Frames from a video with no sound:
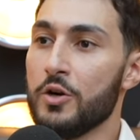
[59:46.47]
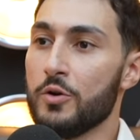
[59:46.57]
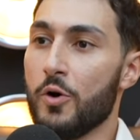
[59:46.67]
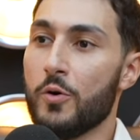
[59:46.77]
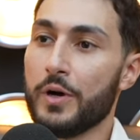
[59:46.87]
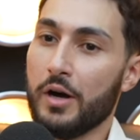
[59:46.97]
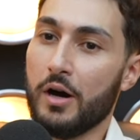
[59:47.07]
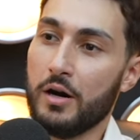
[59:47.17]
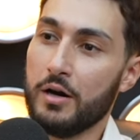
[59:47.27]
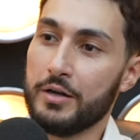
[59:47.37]
going
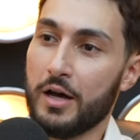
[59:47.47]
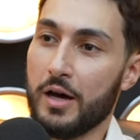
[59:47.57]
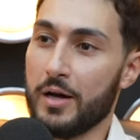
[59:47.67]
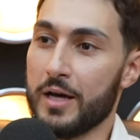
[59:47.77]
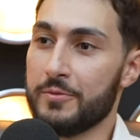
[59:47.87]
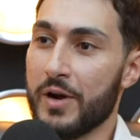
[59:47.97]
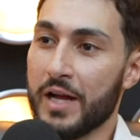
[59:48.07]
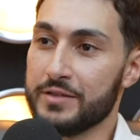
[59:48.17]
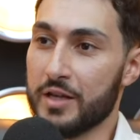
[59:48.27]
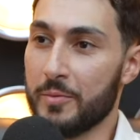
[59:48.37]
on and
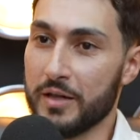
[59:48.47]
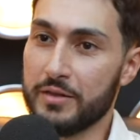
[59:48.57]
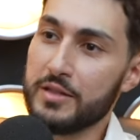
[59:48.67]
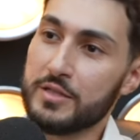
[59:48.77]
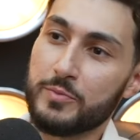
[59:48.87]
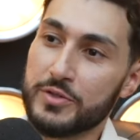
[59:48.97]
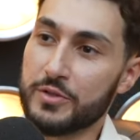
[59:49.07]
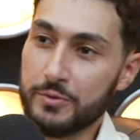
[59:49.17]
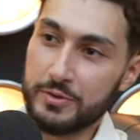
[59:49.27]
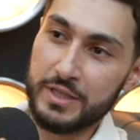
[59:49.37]
rants about this person
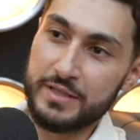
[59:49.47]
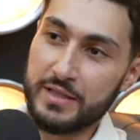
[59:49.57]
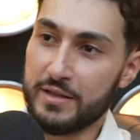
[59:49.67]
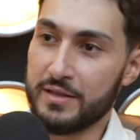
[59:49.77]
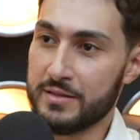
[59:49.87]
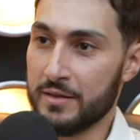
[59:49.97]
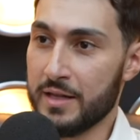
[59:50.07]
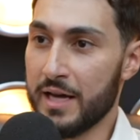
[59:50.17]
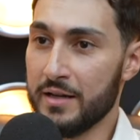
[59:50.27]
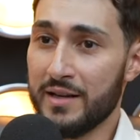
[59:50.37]
who didn't say this and
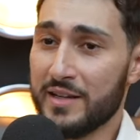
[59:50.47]
that,